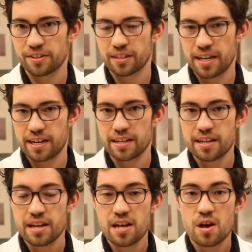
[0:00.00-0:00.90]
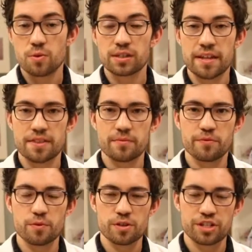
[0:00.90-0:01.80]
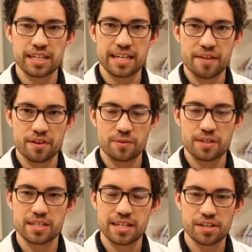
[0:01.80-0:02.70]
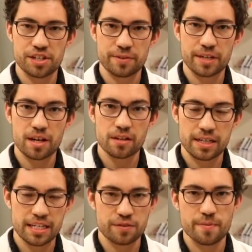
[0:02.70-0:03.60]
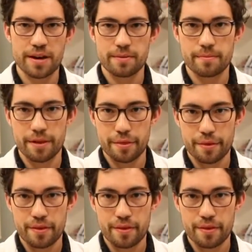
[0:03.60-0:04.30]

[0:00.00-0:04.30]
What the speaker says: Carolina, we'll let them forage together with the stationary colonies for about a month.